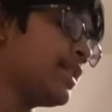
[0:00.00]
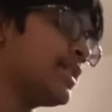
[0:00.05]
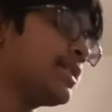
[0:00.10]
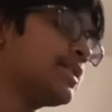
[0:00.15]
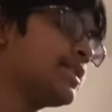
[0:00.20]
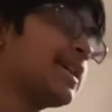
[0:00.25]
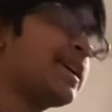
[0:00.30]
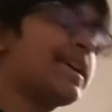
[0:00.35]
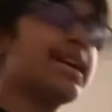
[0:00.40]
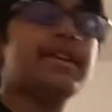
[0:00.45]

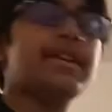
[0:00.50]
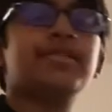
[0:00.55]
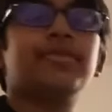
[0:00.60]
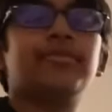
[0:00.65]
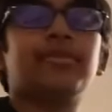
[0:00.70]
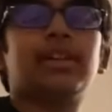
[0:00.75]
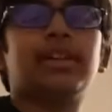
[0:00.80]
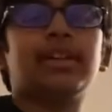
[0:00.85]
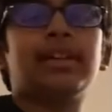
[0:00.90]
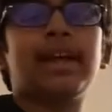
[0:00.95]
is Age
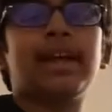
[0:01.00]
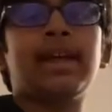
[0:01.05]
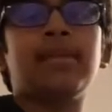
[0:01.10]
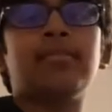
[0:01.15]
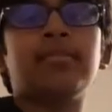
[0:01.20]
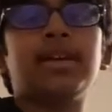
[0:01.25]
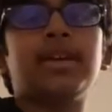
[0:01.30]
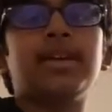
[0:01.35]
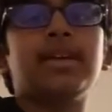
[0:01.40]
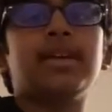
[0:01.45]
of
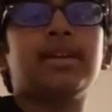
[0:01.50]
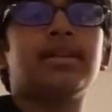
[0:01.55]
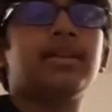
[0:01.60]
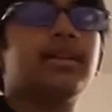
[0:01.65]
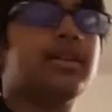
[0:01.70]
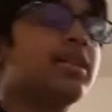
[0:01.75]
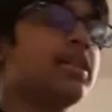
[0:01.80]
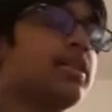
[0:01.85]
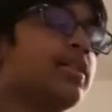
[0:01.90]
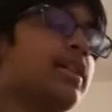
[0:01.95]
Calamity
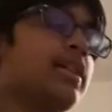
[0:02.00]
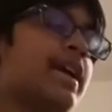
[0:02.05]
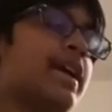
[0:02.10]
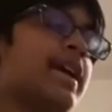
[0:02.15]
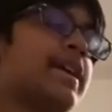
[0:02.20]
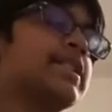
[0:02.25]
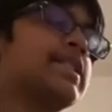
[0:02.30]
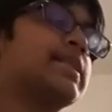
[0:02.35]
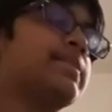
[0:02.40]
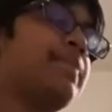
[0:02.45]

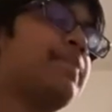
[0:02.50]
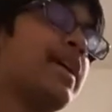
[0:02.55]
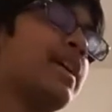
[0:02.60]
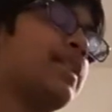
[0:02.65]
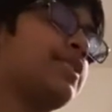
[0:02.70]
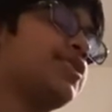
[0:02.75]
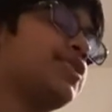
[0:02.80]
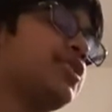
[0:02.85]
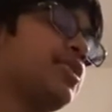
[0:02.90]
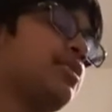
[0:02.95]

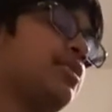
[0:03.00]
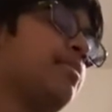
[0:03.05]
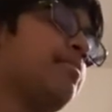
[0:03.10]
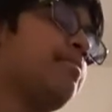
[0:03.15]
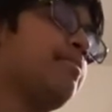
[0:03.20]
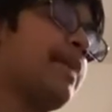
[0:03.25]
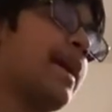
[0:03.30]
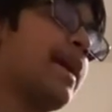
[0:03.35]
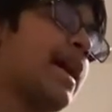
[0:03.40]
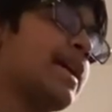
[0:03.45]
expansion
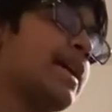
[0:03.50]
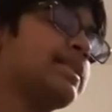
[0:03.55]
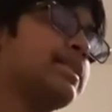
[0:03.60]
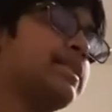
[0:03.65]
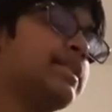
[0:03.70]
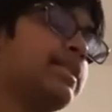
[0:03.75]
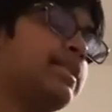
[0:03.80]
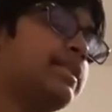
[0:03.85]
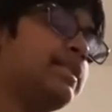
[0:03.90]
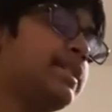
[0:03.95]

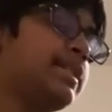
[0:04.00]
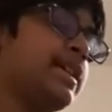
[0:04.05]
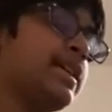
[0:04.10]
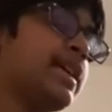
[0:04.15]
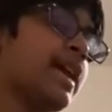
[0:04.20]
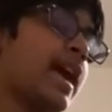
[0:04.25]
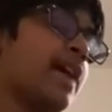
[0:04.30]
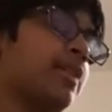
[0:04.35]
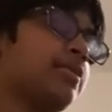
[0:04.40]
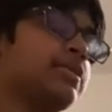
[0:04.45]
pass
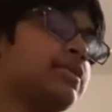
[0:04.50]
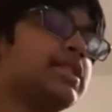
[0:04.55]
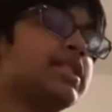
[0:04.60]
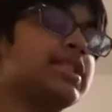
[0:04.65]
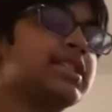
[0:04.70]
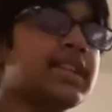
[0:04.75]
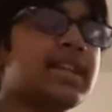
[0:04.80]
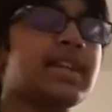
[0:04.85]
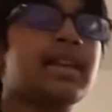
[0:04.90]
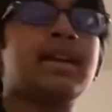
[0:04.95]

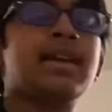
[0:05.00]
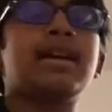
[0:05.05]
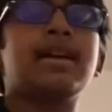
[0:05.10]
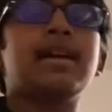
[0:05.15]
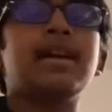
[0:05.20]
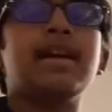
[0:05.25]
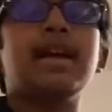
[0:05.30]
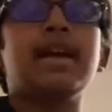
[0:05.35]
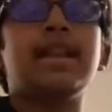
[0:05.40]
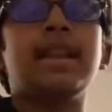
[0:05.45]
DLC.
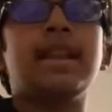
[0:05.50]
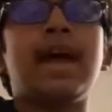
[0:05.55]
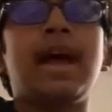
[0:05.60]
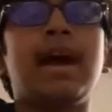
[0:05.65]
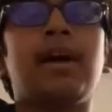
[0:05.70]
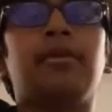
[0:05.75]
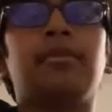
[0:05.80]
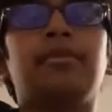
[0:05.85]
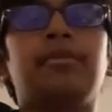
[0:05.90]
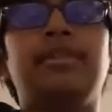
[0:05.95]

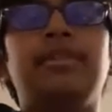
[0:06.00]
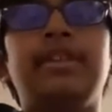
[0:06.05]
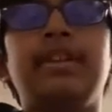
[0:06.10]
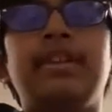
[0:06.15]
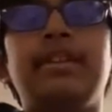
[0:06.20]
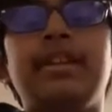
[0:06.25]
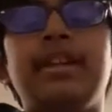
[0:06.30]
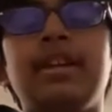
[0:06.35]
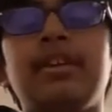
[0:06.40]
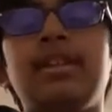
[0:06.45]
Now, the
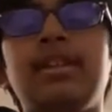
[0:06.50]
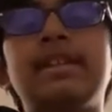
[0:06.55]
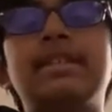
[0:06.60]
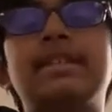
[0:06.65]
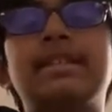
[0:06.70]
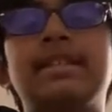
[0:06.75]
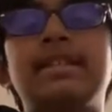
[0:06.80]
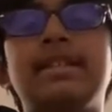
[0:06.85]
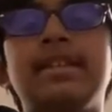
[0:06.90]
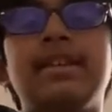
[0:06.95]

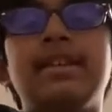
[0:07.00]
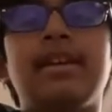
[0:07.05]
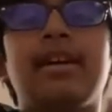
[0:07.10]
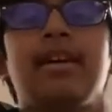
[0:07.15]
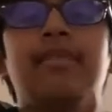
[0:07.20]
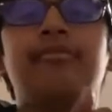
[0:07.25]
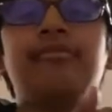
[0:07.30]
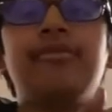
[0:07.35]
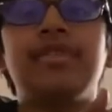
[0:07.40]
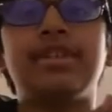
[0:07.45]
DLC
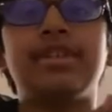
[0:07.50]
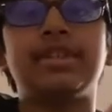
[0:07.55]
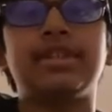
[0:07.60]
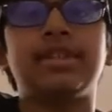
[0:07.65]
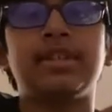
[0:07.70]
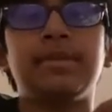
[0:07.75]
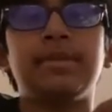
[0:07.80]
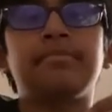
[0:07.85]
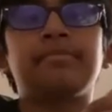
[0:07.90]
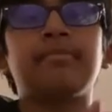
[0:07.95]
of
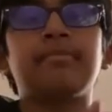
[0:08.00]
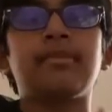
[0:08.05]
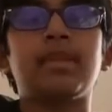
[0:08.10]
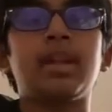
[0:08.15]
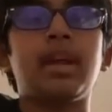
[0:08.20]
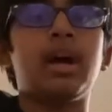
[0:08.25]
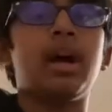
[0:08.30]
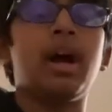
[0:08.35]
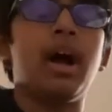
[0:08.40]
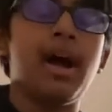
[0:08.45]
this
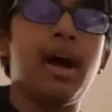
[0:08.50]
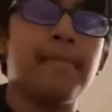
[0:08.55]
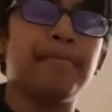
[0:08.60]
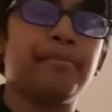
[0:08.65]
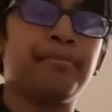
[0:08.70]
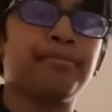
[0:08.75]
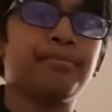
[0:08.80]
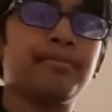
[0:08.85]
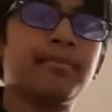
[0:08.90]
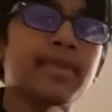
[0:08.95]

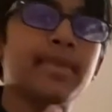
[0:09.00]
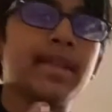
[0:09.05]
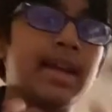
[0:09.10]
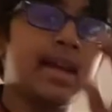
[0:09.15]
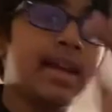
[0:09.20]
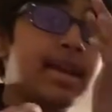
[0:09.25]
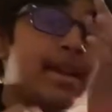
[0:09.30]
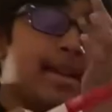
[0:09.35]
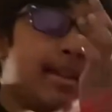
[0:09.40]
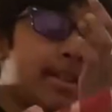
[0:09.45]
um
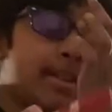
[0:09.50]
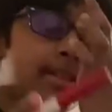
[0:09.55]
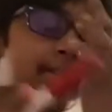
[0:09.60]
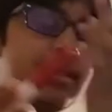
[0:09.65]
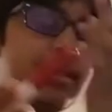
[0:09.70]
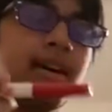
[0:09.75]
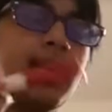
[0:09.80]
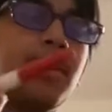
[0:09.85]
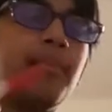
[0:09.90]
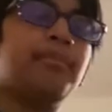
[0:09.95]

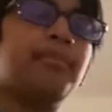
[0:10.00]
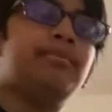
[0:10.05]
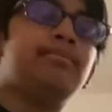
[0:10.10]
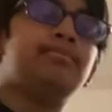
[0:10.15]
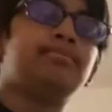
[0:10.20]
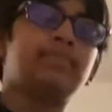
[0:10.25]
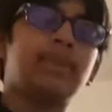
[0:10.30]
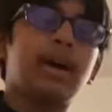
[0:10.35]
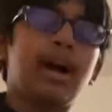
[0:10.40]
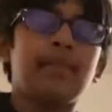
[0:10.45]

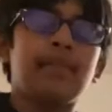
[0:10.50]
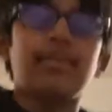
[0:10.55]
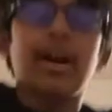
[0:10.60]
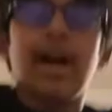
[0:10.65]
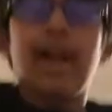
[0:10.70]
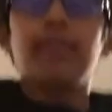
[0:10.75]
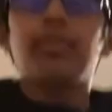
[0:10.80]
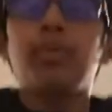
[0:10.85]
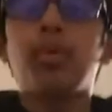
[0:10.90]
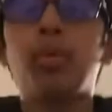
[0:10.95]
um of
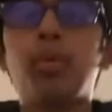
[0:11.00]
Hyrule